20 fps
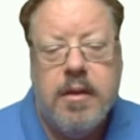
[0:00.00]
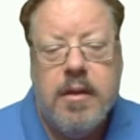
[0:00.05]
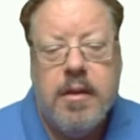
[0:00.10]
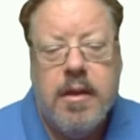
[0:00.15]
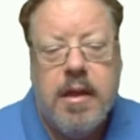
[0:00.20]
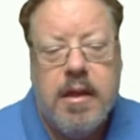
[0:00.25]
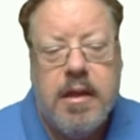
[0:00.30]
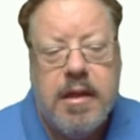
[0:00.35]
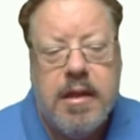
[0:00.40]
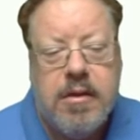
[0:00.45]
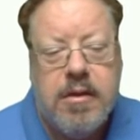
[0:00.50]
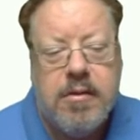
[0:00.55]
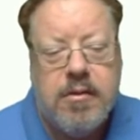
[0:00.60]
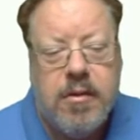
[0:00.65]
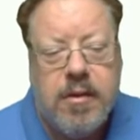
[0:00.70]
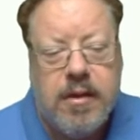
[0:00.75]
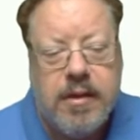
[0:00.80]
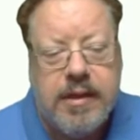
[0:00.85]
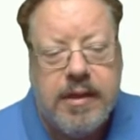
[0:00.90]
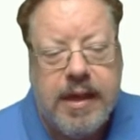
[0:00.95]
here's
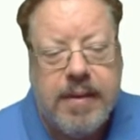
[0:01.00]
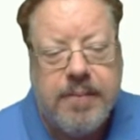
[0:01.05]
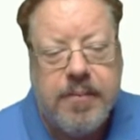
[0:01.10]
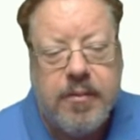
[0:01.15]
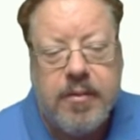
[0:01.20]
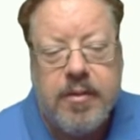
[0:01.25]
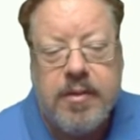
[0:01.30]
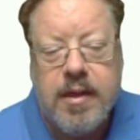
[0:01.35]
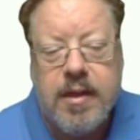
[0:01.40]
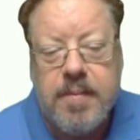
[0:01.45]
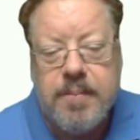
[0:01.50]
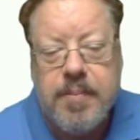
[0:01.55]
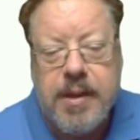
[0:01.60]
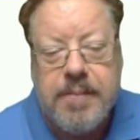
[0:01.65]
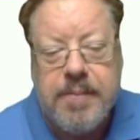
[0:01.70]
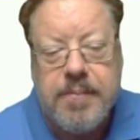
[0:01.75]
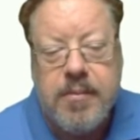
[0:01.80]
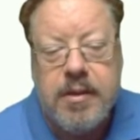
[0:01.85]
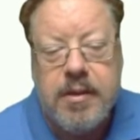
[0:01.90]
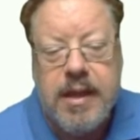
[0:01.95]
our example. Some
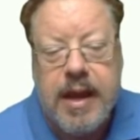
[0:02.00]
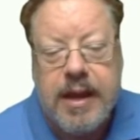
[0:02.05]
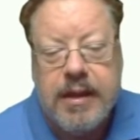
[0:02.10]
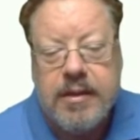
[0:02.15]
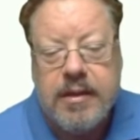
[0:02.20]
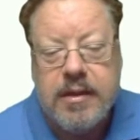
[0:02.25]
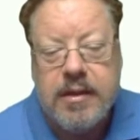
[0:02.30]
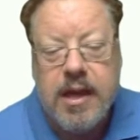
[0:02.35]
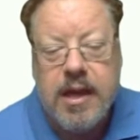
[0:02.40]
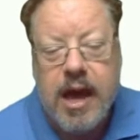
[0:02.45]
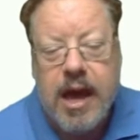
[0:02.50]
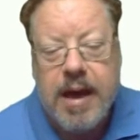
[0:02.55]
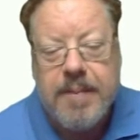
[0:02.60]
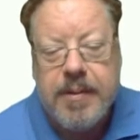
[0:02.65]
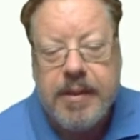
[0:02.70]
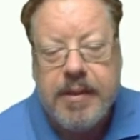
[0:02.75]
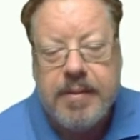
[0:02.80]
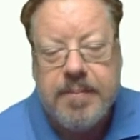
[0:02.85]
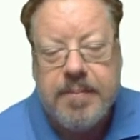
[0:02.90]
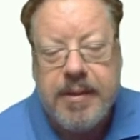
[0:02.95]
people like to
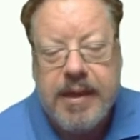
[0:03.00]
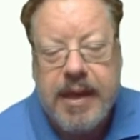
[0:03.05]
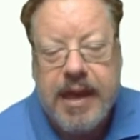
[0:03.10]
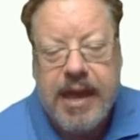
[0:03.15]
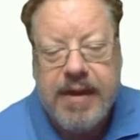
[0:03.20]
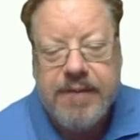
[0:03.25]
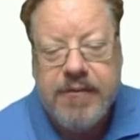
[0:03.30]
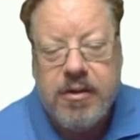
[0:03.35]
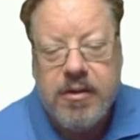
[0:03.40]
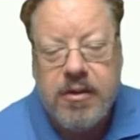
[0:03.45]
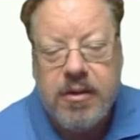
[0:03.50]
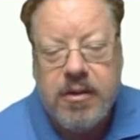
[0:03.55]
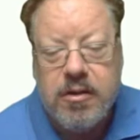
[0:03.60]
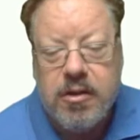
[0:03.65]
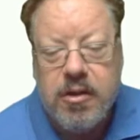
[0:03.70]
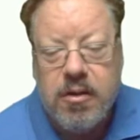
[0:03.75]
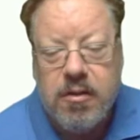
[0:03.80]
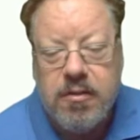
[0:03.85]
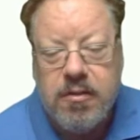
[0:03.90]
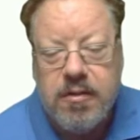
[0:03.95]
copy the behavior and
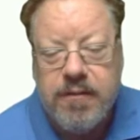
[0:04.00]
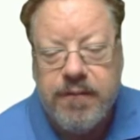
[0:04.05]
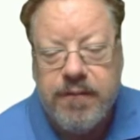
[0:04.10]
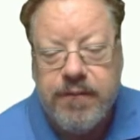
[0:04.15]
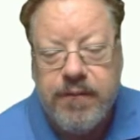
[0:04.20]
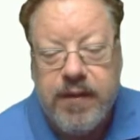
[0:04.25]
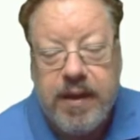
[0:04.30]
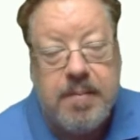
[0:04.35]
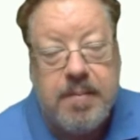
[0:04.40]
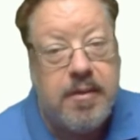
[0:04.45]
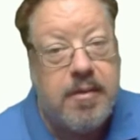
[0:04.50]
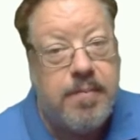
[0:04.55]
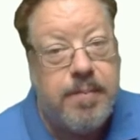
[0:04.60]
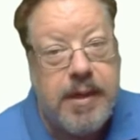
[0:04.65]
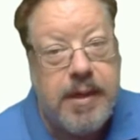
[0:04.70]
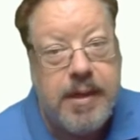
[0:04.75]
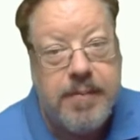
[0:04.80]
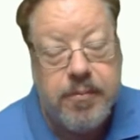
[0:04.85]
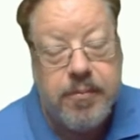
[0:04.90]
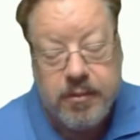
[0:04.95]
clothes of famous
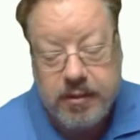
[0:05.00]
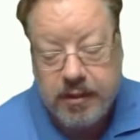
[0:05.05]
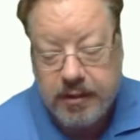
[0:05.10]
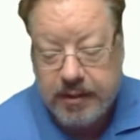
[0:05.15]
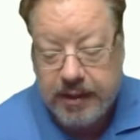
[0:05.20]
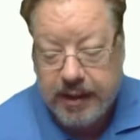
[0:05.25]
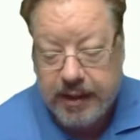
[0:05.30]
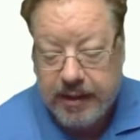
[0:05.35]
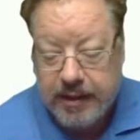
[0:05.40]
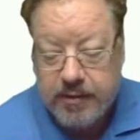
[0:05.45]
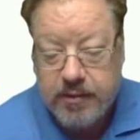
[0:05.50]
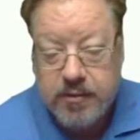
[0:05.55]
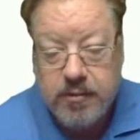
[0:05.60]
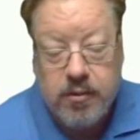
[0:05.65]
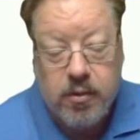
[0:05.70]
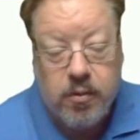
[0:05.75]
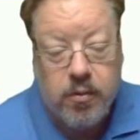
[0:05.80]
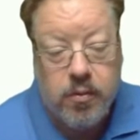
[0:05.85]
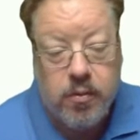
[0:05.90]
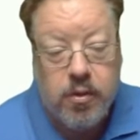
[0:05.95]
people today.
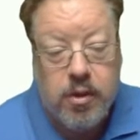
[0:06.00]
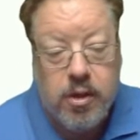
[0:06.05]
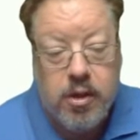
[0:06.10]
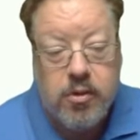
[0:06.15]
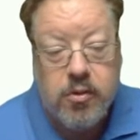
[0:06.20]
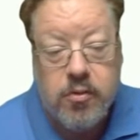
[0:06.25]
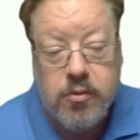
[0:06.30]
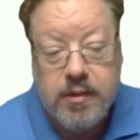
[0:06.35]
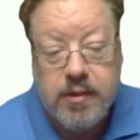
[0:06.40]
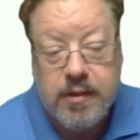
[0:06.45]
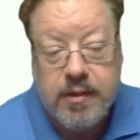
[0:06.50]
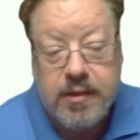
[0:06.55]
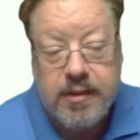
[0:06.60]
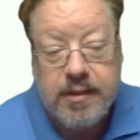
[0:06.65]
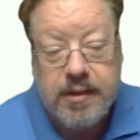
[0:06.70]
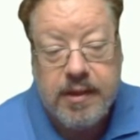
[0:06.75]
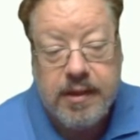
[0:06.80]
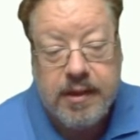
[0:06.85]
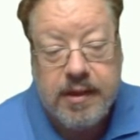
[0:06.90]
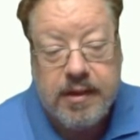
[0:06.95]
So, using
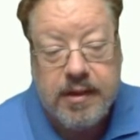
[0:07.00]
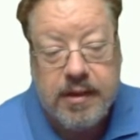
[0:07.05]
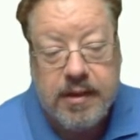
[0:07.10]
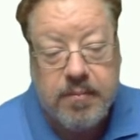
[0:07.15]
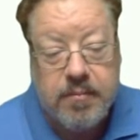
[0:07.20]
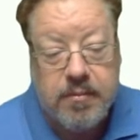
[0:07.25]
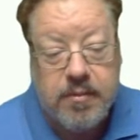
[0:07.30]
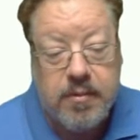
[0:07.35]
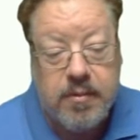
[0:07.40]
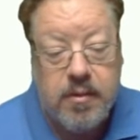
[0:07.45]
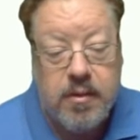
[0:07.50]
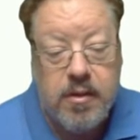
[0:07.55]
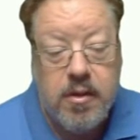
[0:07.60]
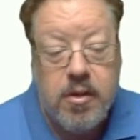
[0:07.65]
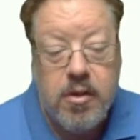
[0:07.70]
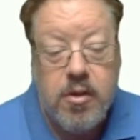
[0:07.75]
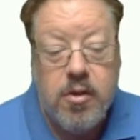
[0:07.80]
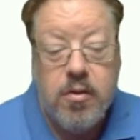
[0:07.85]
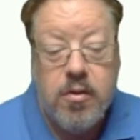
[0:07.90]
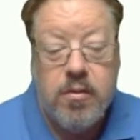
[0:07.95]
synonyms,
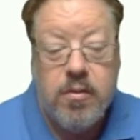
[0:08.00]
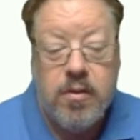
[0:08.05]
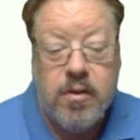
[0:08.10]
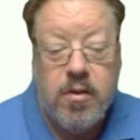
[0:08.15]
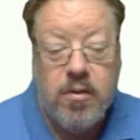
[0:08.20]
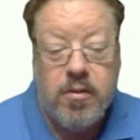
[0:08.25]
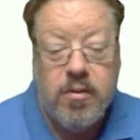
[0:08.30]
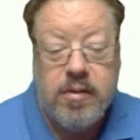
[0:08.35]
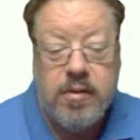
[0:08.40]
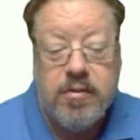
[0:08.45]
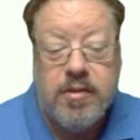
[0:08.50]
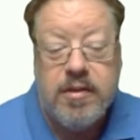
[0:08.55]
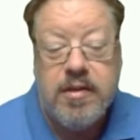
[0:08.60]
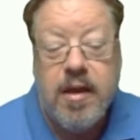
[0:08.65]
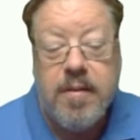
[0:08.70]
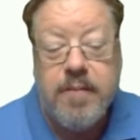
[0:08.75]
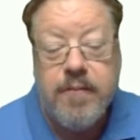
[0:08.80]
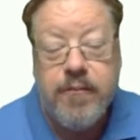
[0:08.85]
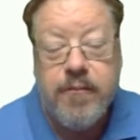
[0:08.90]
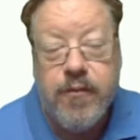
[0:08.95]
you know, there's
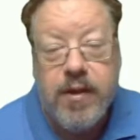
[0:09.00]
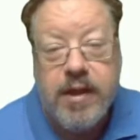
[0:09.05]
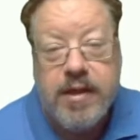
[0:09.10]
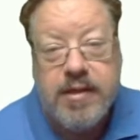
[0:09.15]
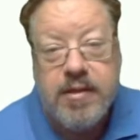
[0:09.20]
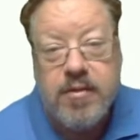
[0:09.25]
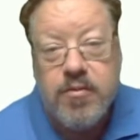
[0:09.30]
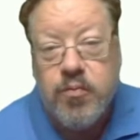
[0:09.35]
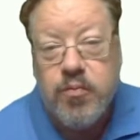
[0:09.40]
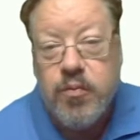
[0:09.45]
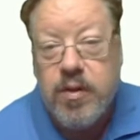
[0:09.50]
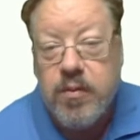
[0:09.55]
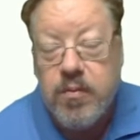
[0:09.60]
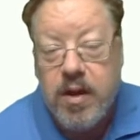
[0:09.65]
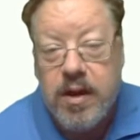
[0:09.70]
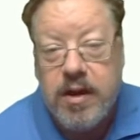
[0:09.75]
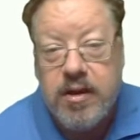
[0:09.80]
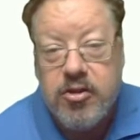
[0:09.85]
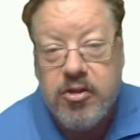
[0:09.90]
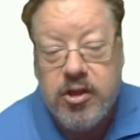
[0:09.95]
some phrases we
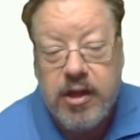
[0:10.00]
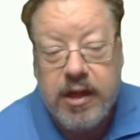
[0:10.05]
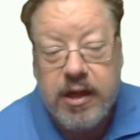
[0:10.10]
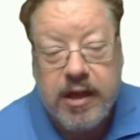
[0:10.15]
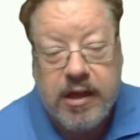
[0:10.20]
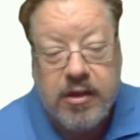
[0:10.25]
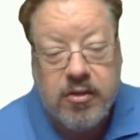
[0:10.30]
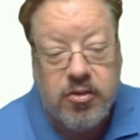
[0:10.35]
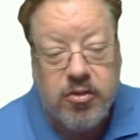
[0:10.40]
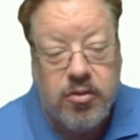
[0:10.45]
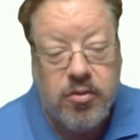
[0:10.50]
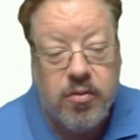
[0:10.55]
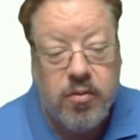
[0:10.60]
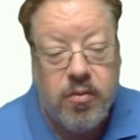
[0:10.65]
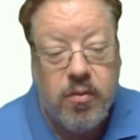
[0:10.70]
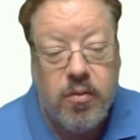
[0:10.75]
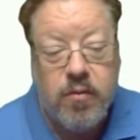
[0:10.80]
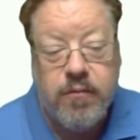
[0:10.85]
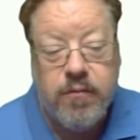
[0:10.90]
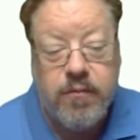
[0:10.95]
want to change,
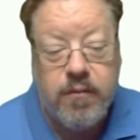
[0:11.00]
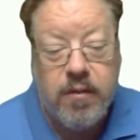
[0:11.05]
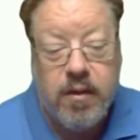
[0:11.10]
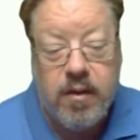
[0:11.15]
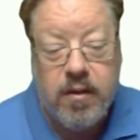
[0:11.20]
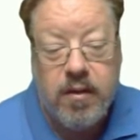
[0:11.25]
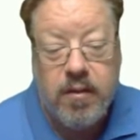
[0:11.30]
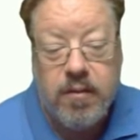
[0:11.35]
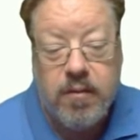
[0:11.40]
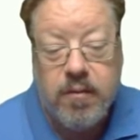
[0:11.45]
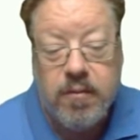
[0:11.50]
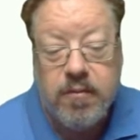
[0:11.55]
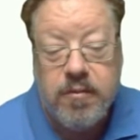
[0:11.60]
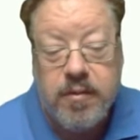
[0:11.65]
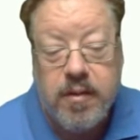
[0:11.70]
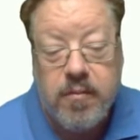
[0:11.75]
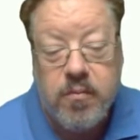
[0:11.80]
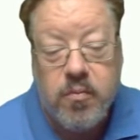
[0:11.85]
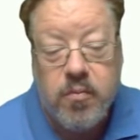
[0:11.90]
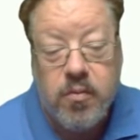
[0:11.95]
or
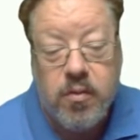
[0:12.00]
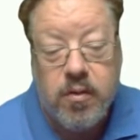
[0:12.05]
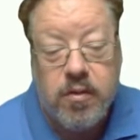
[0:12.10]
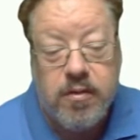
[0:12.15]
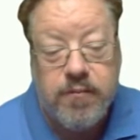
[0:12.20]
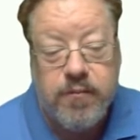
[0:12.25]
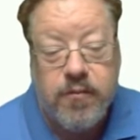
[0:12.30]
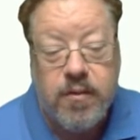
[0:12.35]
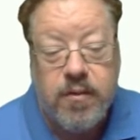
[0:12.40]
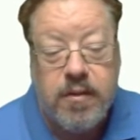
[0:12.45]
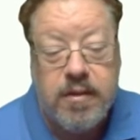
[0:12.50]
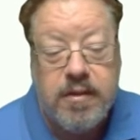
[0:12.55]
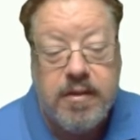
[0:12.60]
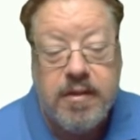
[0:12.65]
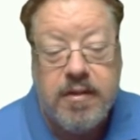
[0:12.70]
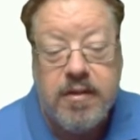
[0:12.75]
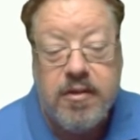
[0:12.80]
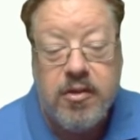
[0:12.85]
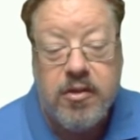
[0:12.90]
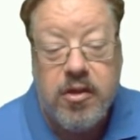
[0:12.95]
some words. For
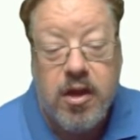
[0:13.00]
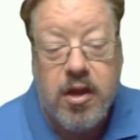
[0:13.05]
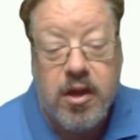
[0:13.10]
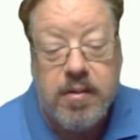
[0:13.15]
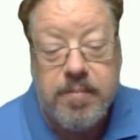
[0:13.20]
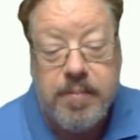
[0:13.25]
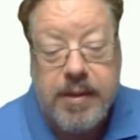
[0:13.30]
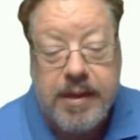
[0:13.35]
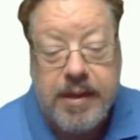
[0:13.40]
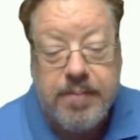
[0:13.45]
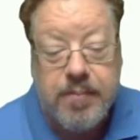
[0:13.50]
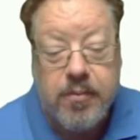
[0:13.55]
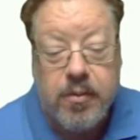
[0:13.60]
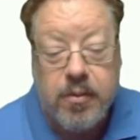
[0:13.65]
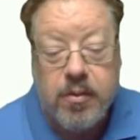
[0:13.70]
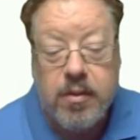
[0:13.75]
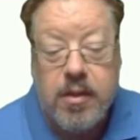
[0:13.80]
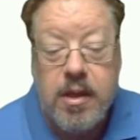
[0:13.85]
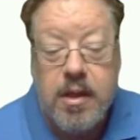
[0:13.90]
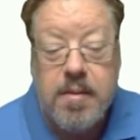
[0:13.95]
instance, young
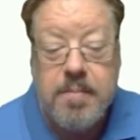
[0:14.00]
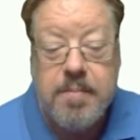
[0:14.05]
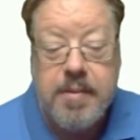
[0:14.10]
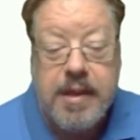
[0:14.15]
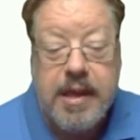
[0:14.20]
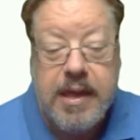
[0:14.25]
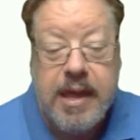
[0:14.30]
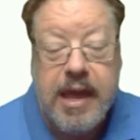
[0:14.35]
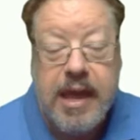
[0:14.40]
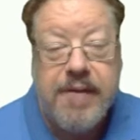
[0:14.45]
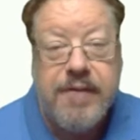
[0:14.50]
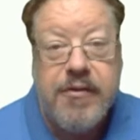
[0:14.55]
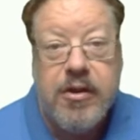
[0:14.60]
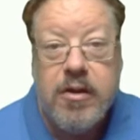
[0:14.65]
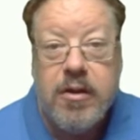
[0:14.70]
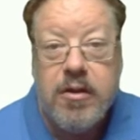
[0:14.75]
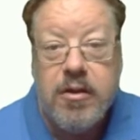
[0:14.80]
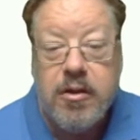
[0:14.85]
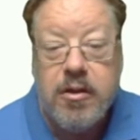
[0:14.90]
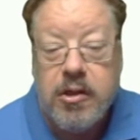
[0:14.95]
people, behavior
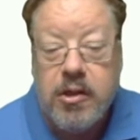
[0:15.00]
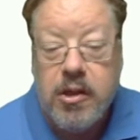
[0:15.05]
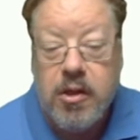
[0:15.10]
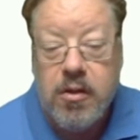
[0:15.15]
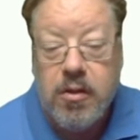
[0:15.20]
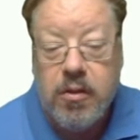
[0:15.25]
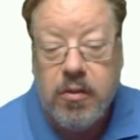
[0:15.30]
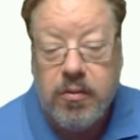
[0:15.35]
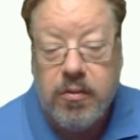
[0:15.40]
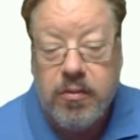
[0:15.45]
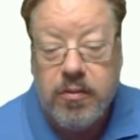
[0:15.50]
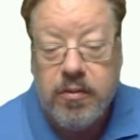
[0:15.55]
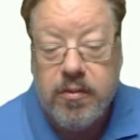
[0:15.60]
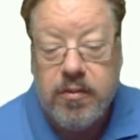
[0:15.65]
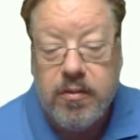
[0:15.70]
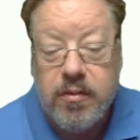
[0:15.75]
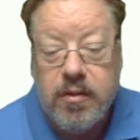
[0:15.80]
and clothes,